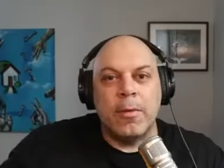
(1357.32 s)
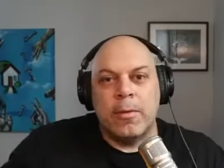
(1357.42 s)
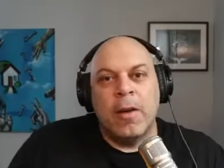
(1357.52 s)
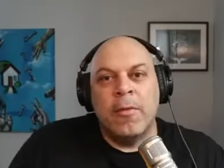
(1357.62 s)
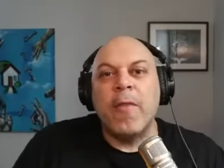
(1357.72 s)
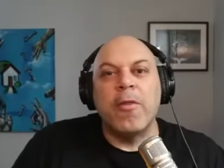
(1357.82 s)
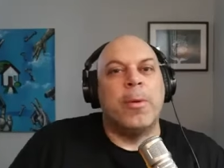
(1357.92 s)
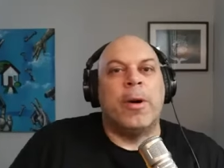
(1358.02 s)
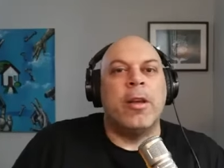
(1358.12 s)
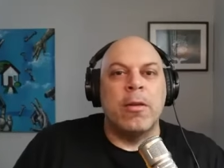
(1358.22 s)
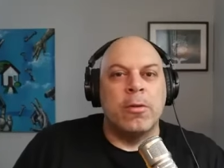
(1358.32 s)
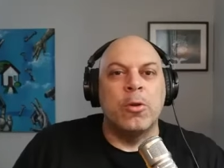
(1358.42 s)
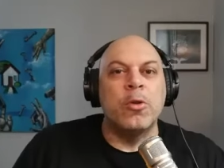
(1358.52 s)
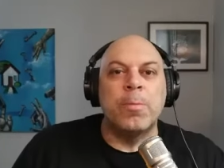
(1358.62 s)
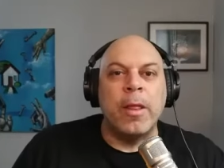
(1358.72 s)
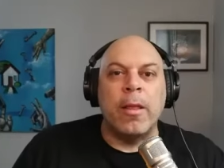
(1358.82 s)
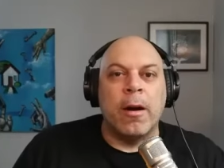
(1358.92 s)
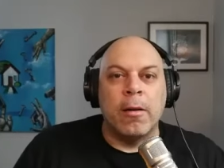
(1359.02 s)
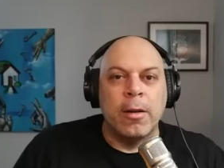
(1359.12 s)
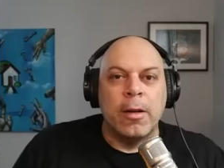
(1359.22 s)
of everybody who's been
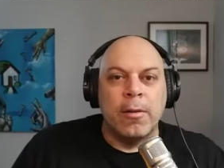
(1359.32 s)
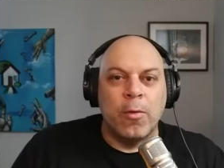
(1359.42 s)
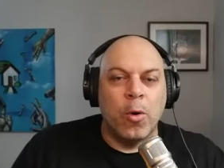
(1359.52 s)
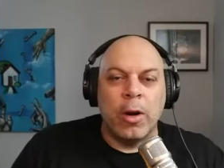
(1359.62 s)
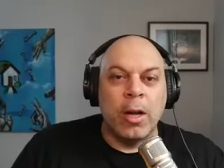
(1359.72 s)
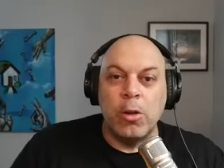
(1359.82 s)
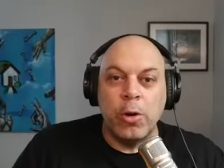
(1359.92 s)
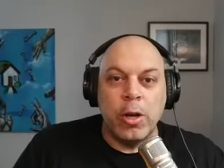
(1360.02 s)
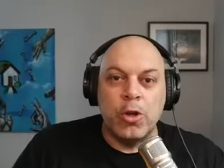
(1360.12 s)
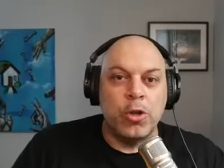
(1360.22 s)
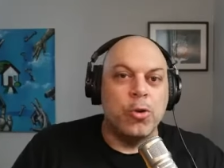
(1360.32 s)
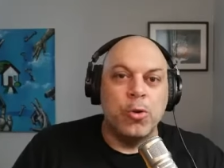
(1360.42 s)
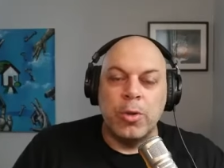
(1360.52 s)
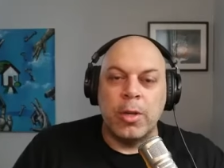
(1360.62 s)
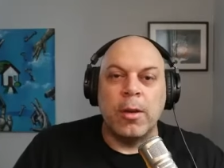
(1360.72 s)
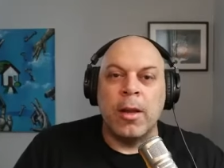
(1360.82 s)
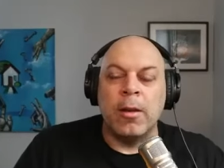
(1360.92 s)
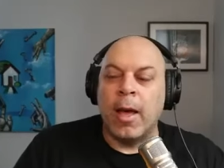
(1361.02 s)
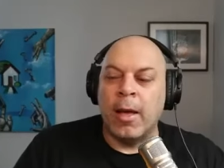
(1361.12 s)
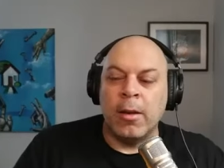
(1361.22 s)
there for including Jews and
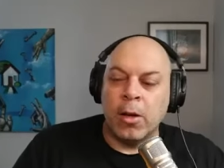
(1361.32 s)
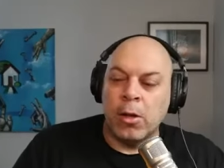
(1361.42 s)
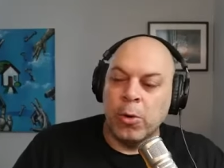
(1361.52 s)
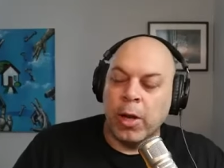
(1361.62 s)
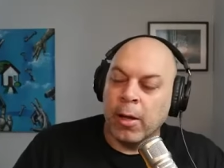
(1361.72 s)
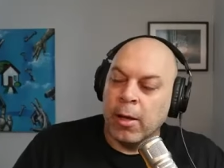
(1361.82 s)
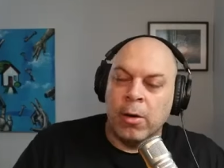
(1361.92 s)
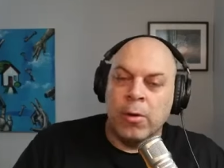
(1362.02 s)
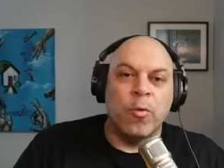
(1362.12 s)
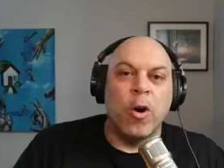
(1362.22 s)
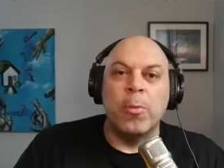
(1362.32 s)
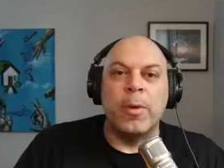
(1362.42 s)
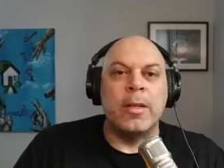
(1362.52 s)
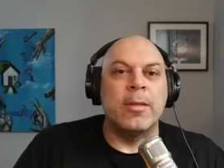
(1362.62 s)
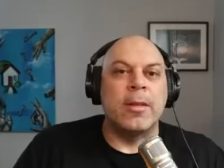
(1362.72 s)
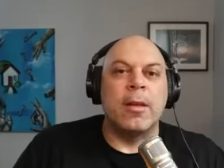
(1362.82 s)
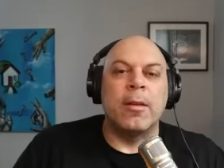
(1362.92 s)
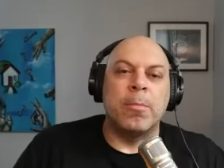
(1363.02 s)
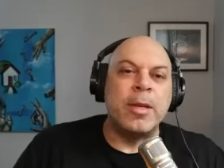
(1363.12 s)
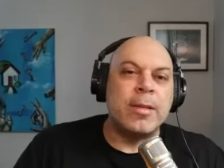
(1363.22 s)
and and including Romans
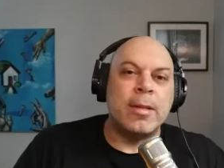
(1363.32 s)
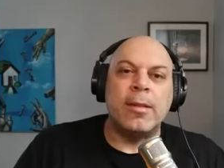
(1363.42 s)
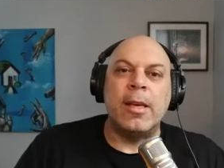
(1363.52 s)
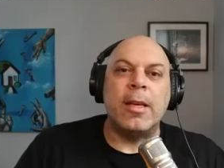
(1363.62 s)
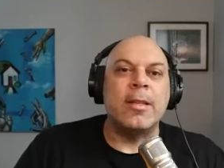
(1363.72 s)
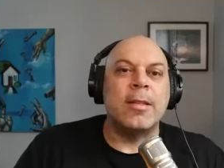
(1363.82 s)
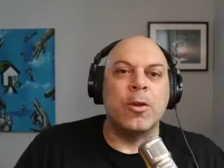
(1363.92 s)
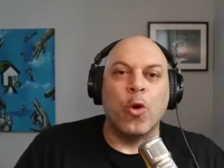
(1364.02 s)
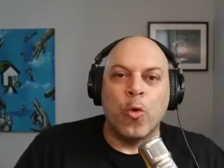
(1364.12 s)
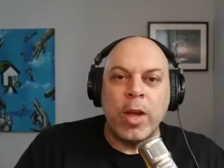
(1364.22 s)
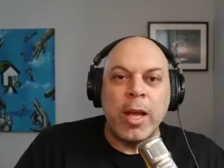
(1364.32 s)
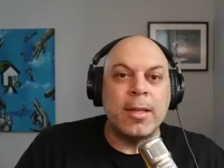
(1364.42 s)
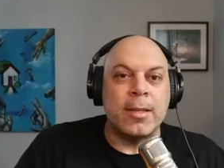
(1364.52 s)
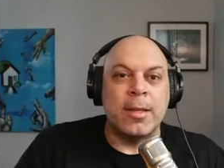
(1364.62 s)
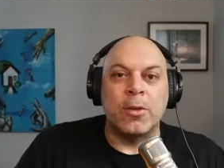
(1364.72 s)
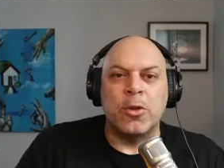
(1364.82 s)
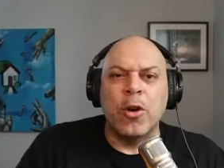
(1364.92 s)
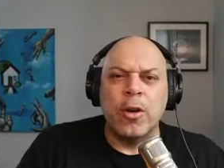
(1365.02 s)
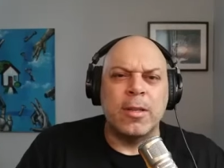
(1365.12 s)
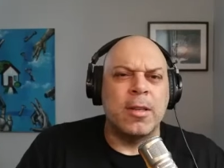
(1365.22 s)
and Byzantines and Greeks and
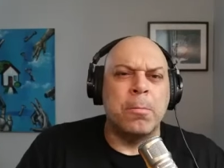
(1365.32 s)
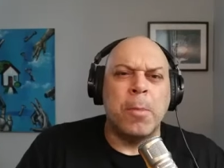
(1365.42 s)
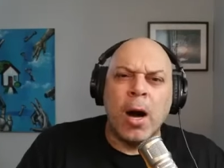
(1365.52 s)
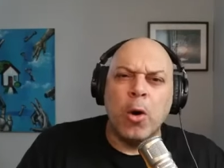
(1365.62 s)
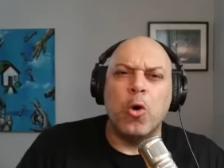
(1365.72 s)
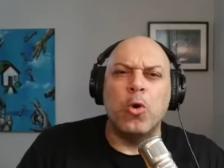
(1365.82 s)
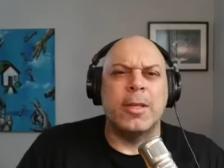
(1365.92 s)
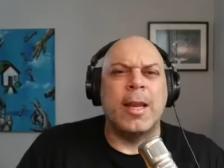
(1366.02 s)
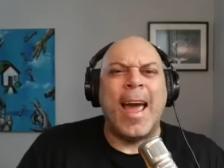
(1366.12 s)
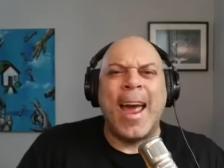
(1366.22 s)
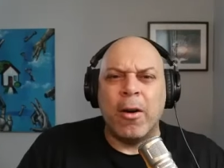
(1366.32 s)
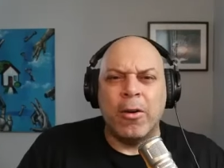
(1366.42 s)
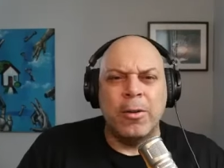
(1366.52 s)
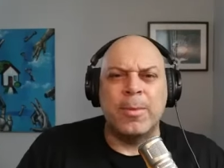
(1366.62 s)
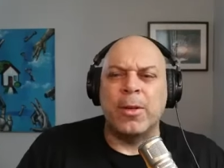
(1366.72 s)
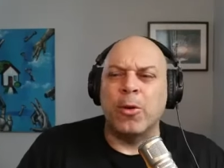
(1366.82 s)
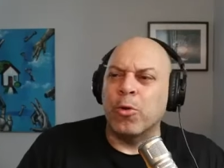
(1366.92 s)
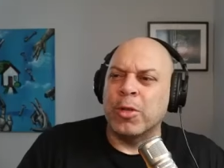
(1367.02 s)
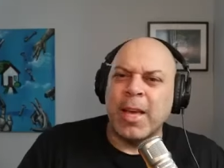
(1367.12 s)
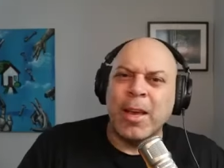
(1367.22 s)
Turks and Mongols and Arabs and
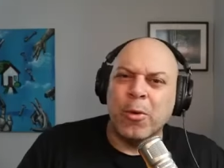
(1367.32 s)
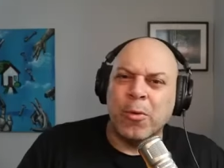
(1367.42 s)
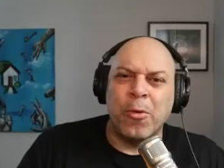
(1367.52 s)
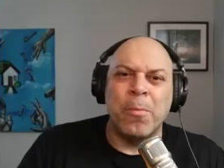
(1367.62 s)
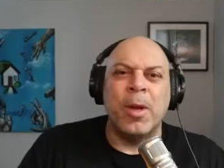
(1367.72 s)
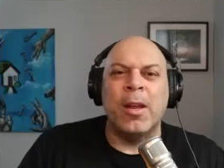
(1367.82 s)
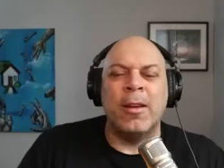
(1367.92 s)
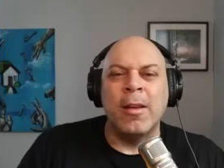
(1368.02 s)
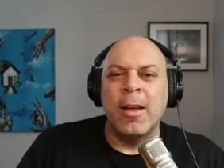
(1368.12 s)
Crusaders for a minute and